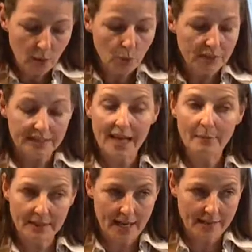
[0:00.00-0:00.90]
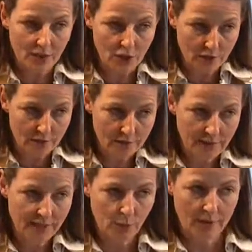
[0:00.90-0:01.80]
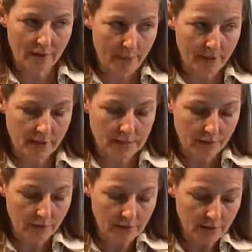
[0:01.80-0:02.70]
with semi-desert, that's where the leopards live,